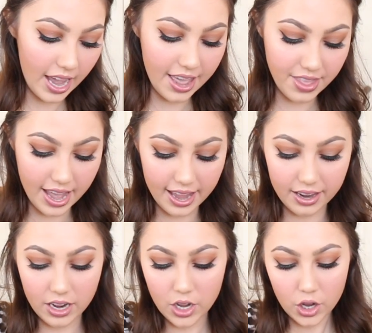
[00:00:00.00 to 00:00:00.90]
and
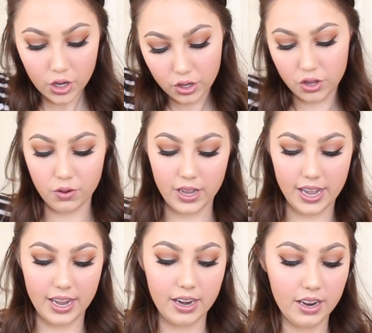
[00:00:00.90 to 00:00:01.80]
then you
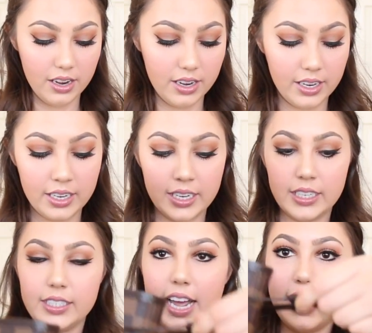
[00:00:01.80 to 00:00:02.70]
can
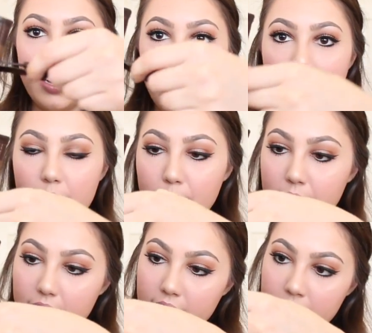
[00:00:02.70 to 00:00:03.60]
tighten up
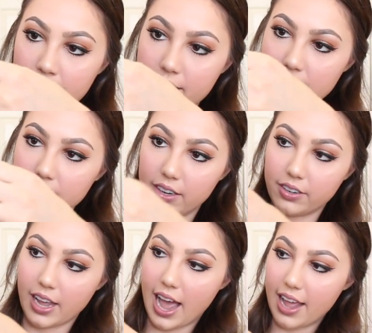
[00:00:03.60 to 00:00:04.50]
this
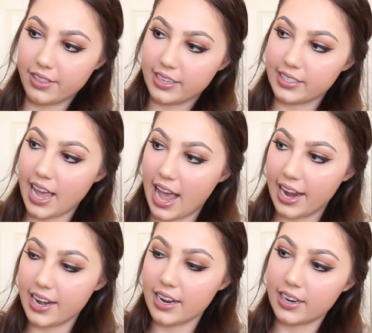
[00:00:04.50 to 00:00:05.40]
little guy on the
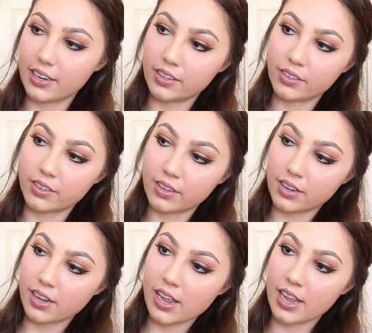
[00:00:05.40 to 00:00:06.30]
side
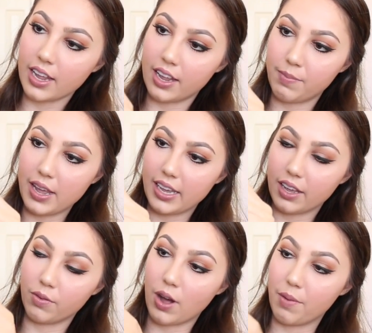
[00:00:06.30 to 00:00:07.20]
and make
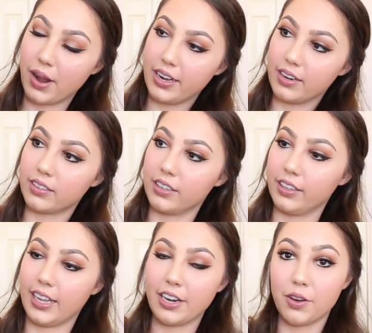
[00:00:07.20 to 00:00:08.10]
it, well mine
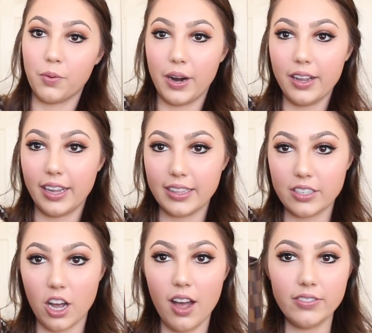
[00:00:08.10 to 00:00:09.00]
clearly I don't wear it like
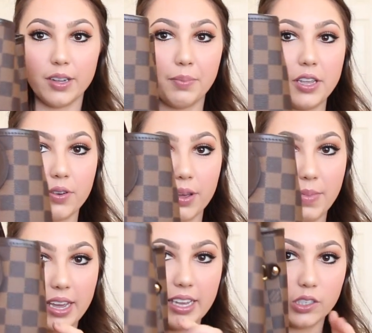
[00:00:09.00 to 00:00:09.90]
this often, but you can
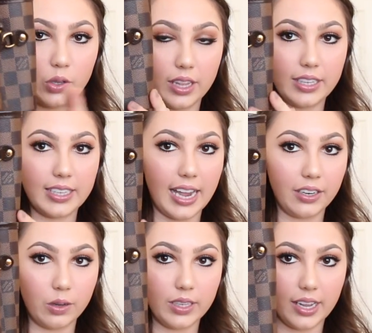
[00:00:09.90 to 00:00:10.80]
make it so that the
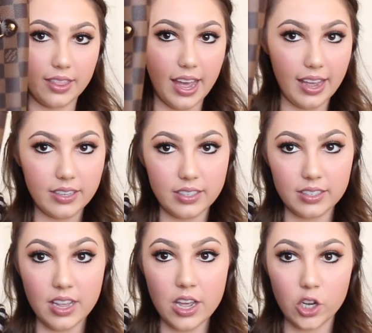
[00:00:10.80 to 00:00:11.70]
side goes like
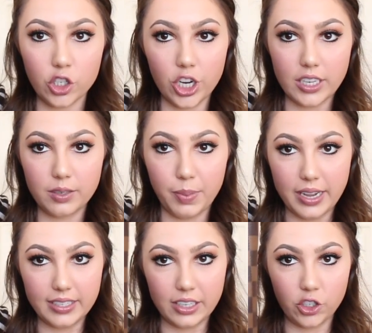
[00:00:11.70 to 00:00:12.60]
this just
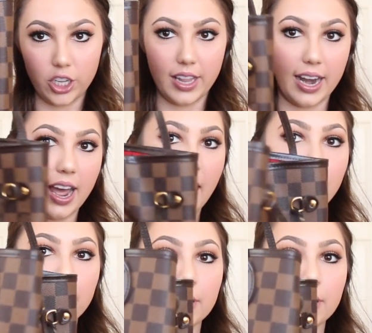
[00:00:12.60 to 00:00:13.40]
by cinching that up.